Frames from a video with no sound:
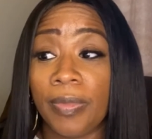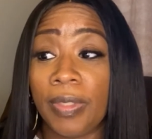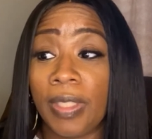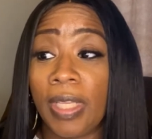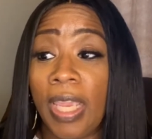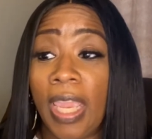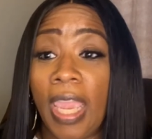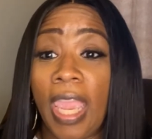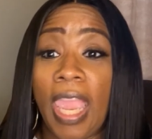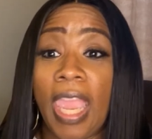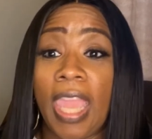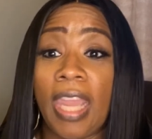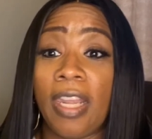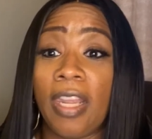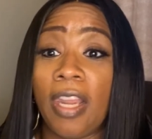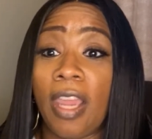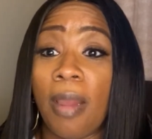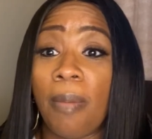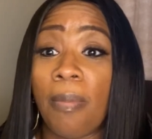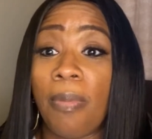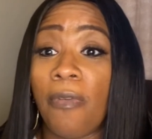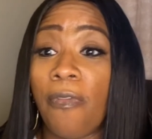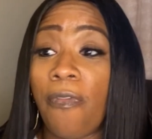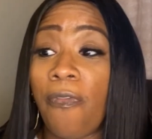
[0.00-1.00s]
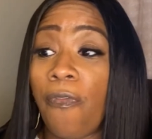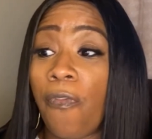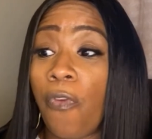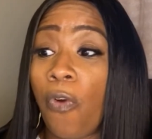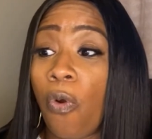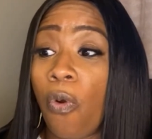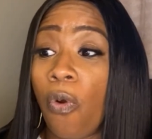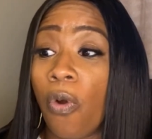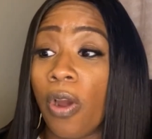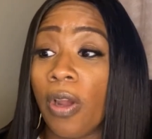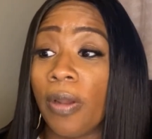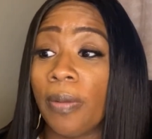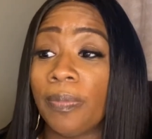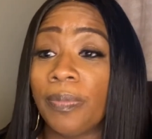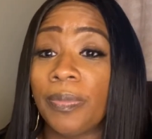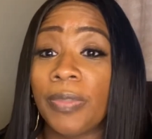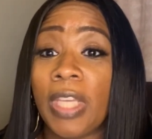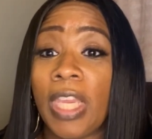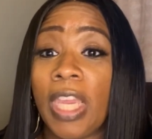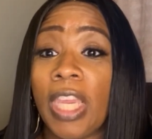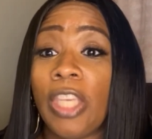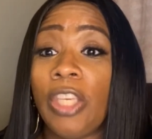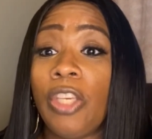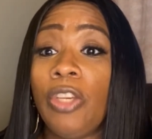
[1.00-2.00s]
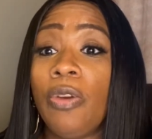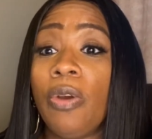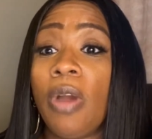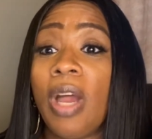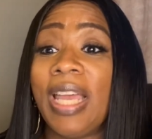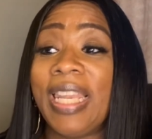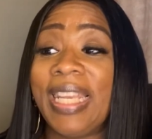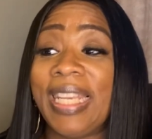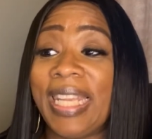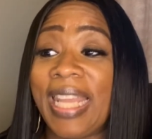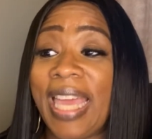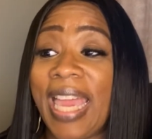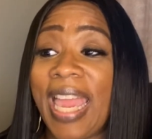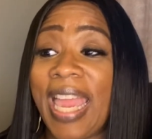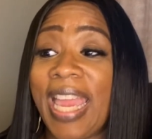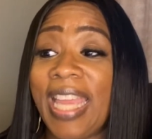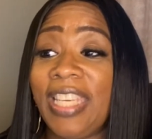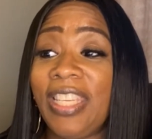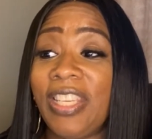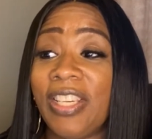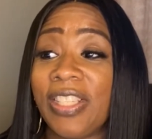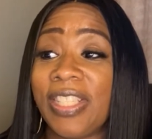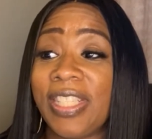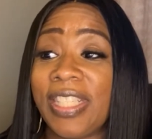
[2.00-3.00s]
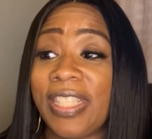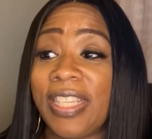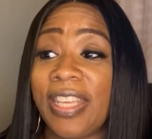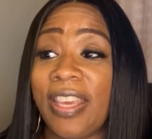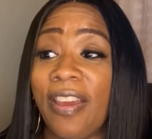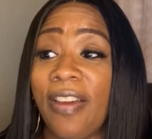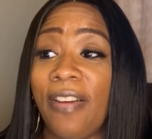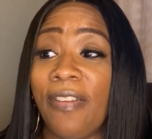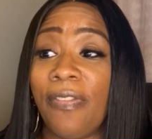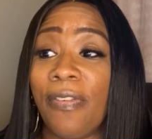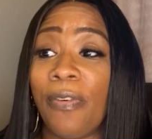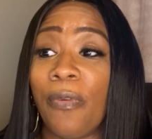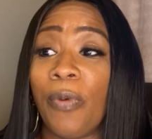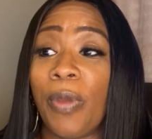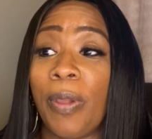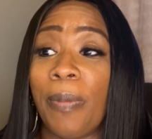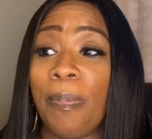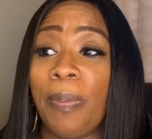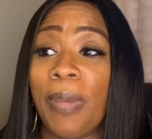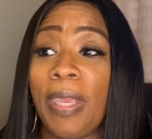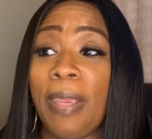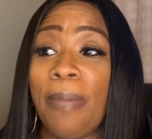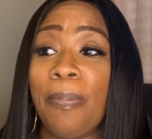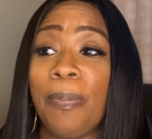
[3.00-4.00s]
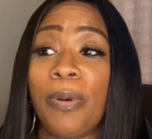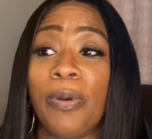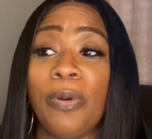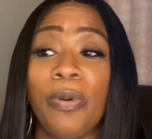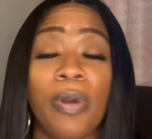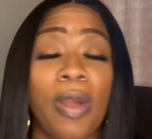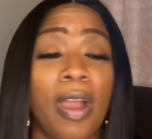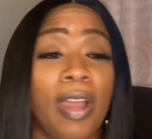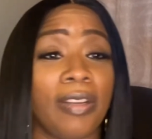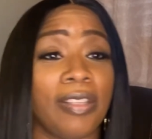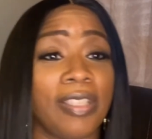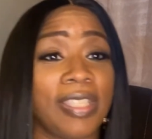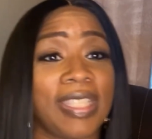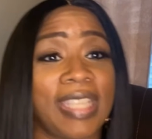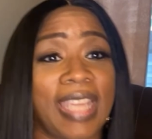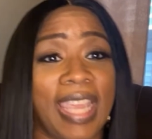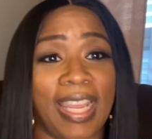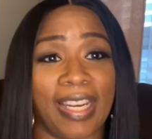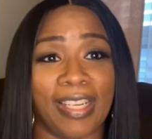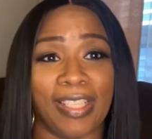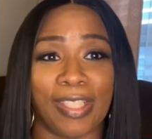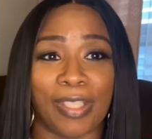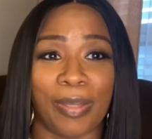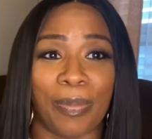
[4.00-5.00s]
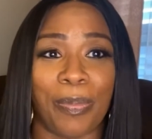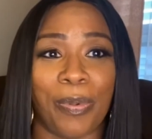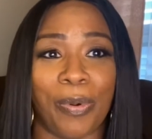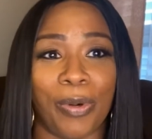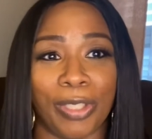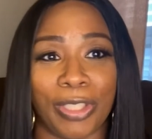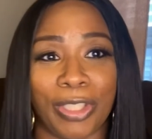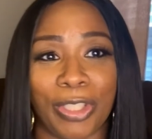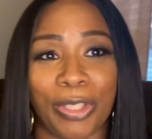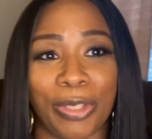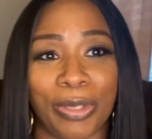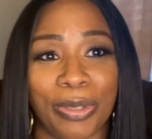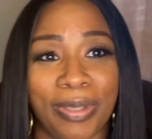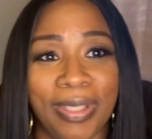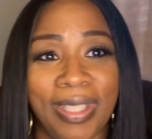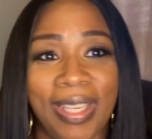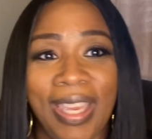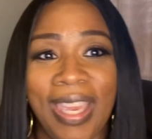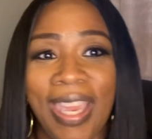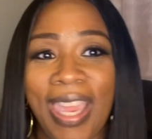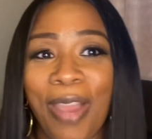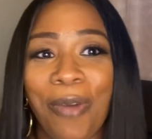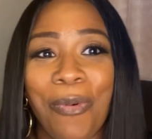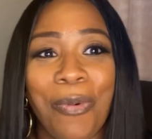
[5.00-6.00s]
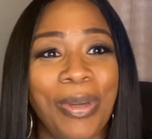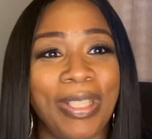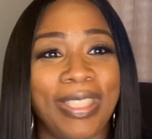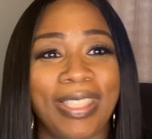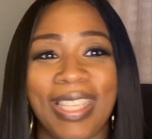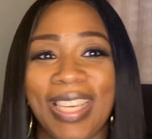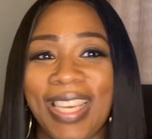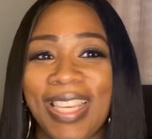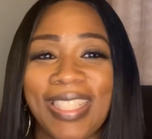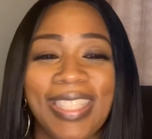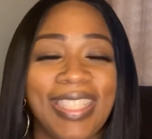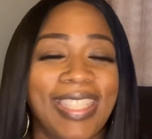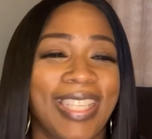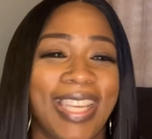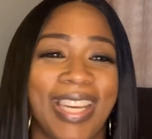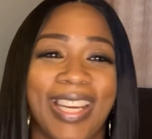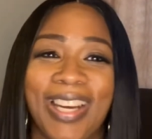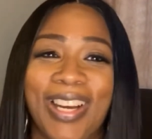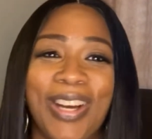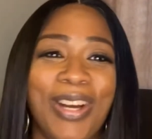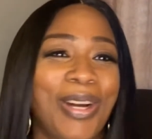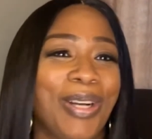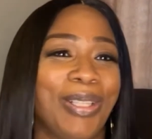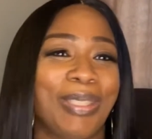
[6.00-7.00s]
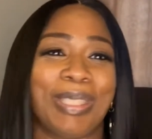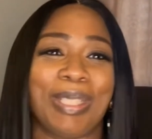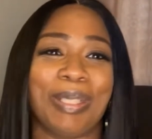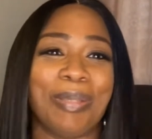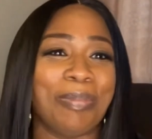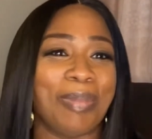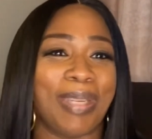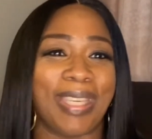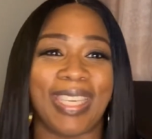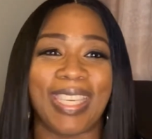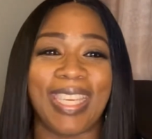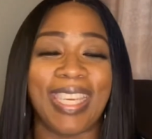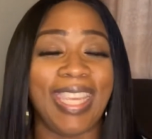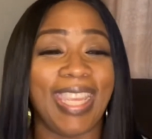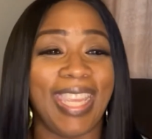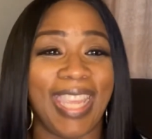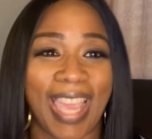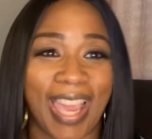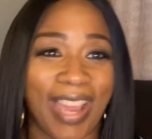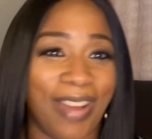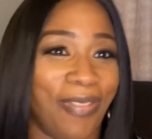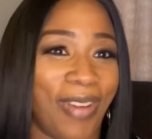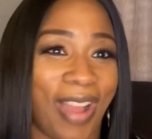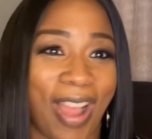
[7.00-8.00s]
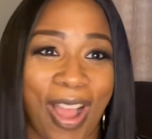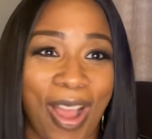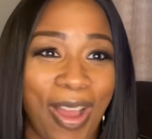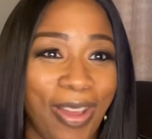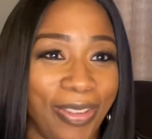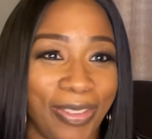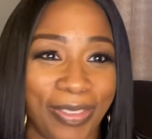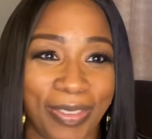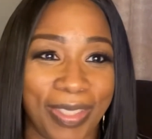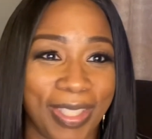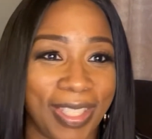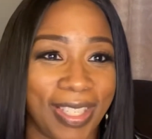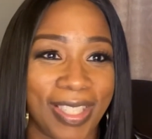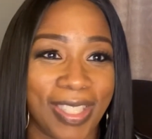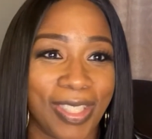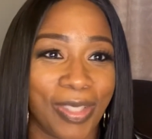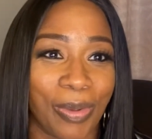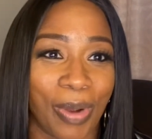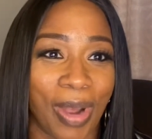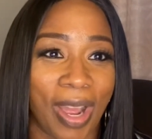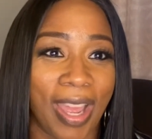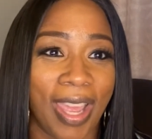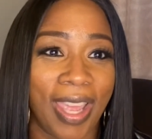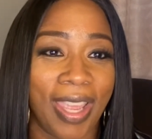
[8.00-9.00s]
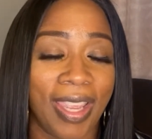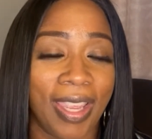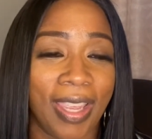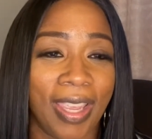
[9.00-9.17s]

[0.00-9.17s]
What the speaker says: And number four, you align yourself with people who understand and support you, which is the ultimate key of all of this, right?